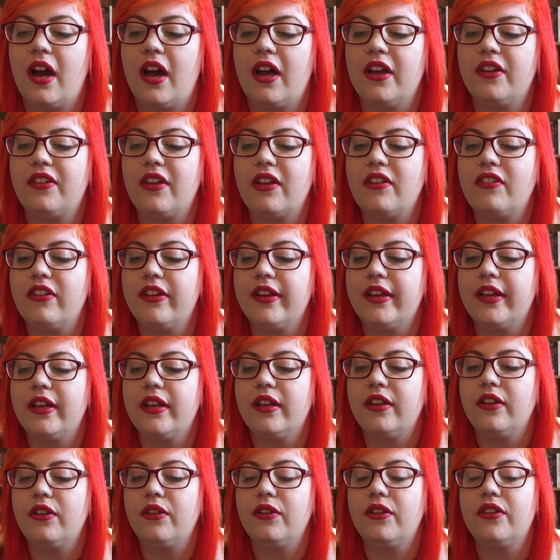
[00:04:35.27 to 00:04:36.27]
you'd
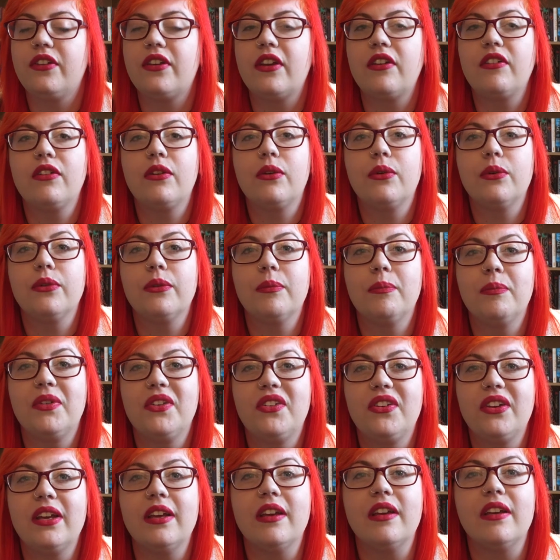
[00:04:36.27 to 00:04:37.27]
essentially call them
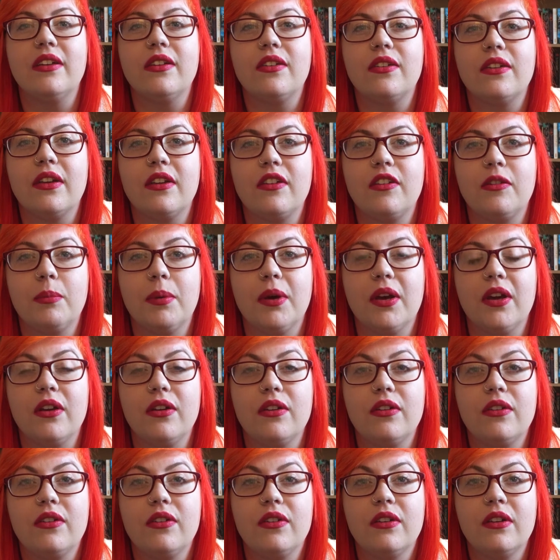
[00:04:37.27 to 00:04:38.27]
seers, I
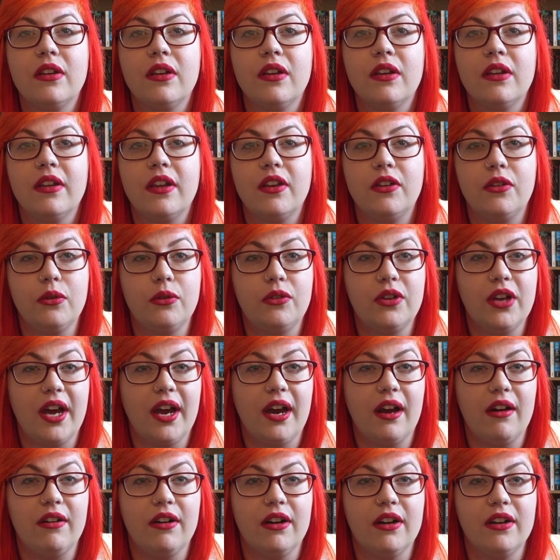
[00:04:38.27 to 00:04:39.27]
suppose. They do
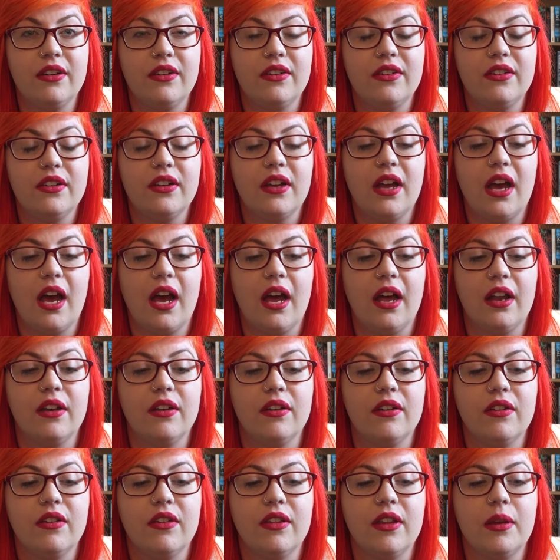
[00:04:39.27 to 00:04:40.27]
tarot
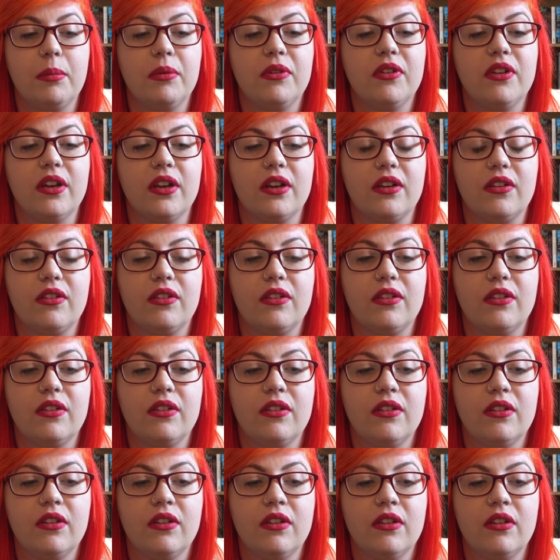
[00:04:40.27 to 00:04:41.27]
and they predict
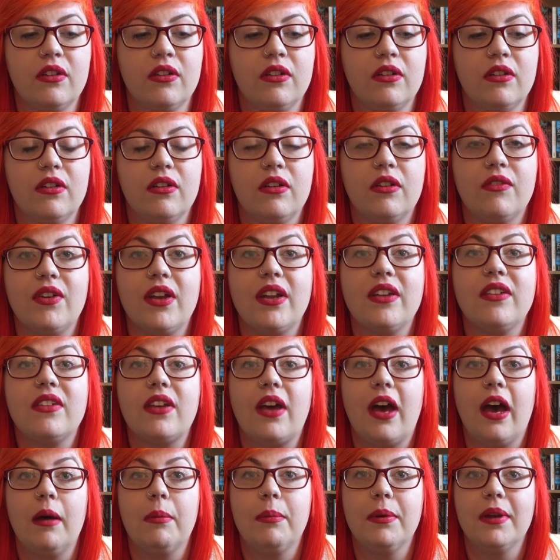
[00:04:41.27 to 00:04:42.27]
events
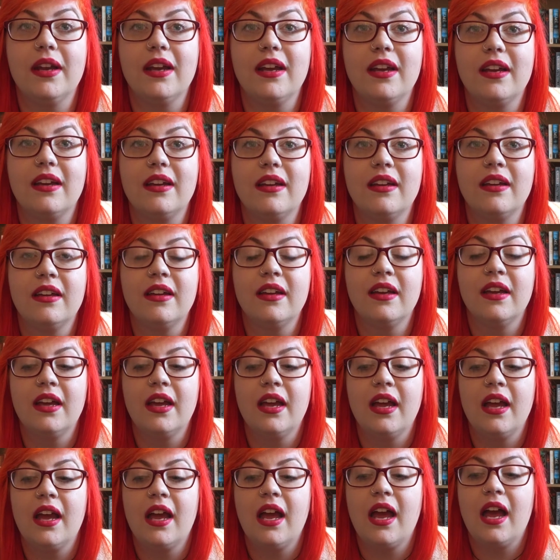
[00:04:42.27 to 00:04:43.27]
happening.
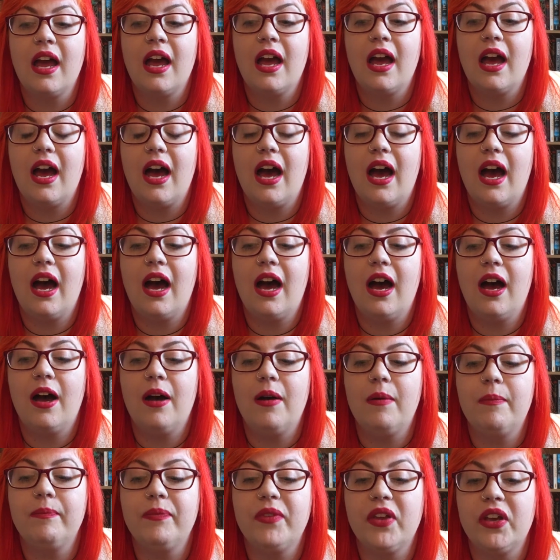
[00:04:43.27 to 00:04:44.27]

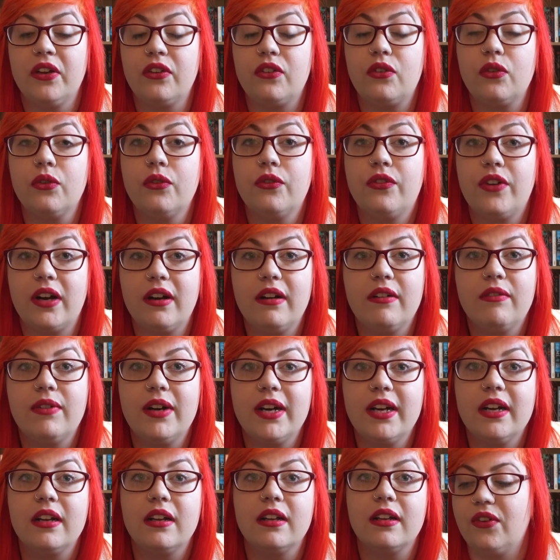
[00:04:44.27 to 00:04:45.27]
And it's all very
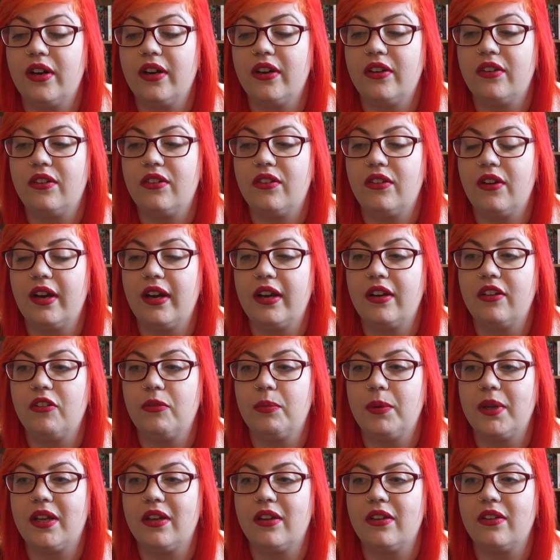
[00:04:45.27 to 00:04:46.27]
real, very
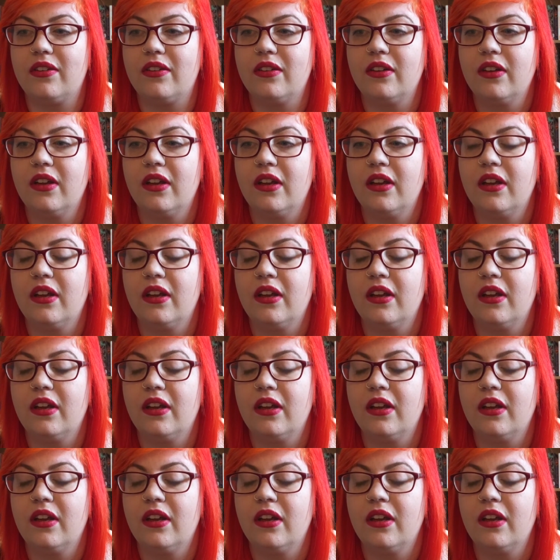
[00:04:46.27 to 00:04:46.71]
strange, because